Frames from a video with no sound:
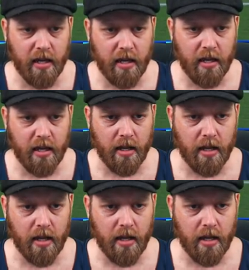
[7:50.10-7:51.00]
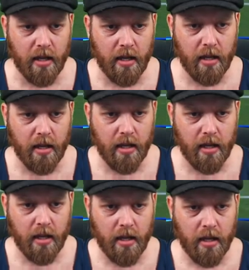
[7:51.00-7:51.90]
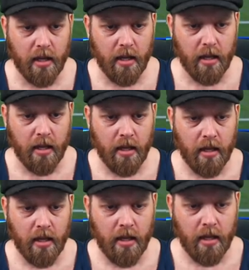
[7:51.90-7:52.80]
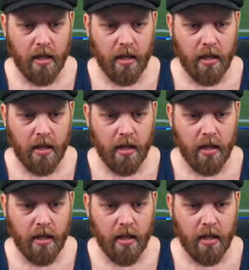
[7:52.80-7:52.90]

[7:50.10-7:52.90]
Nothing is said.